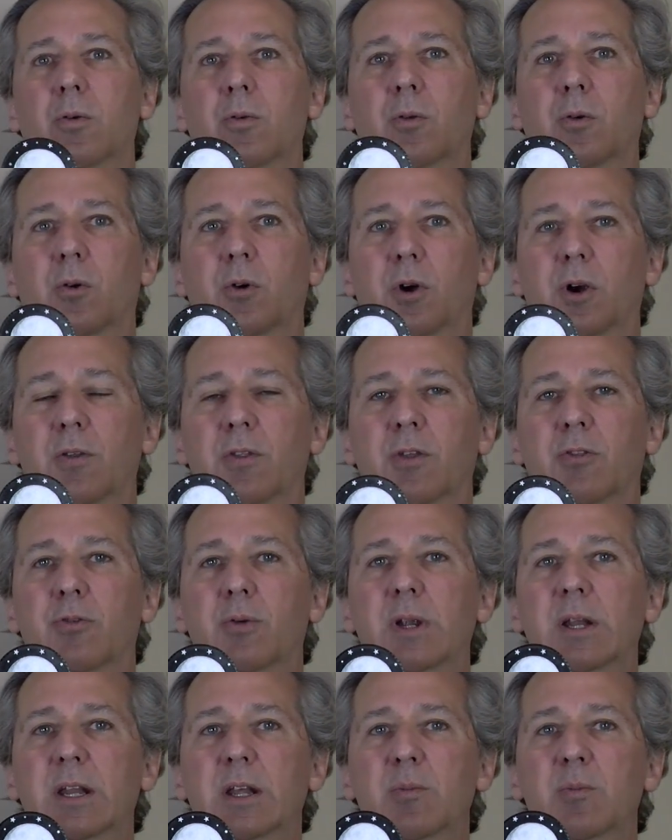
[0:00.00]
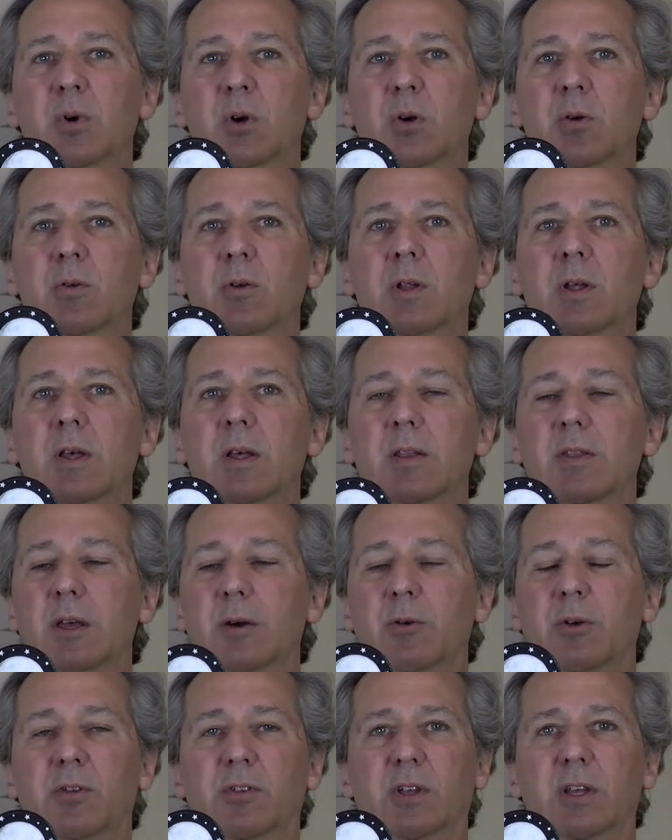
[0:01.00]
or the 3D moon
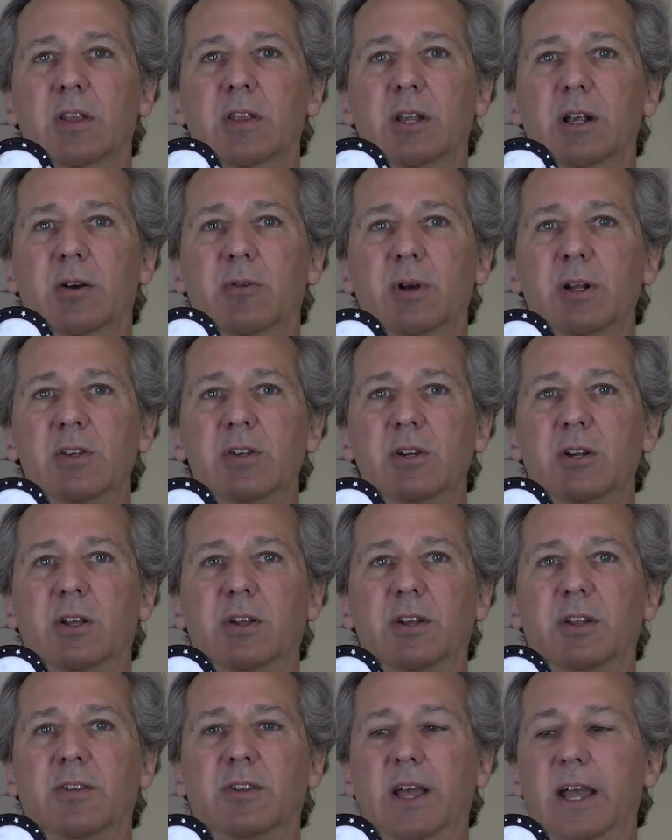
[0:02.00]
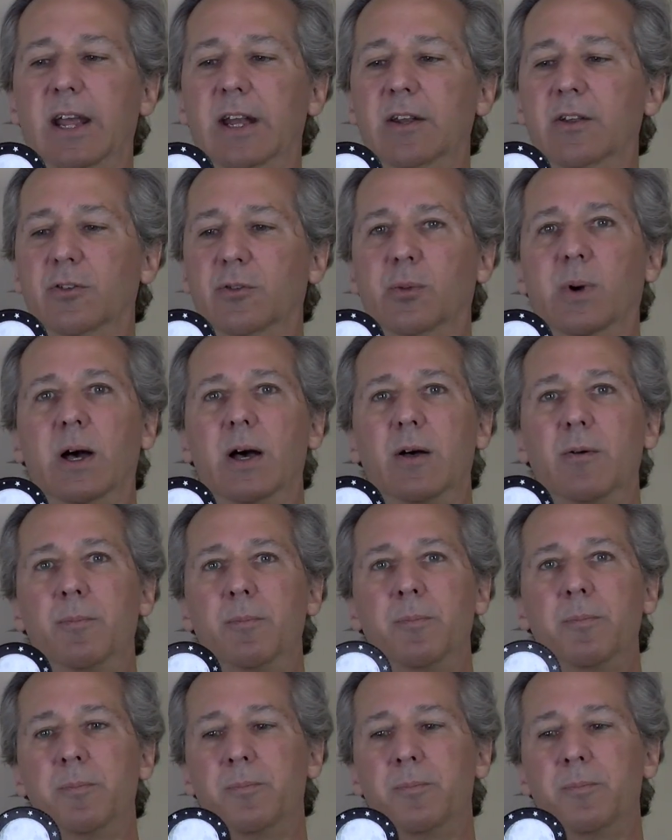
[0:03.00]
that was in the original design as well.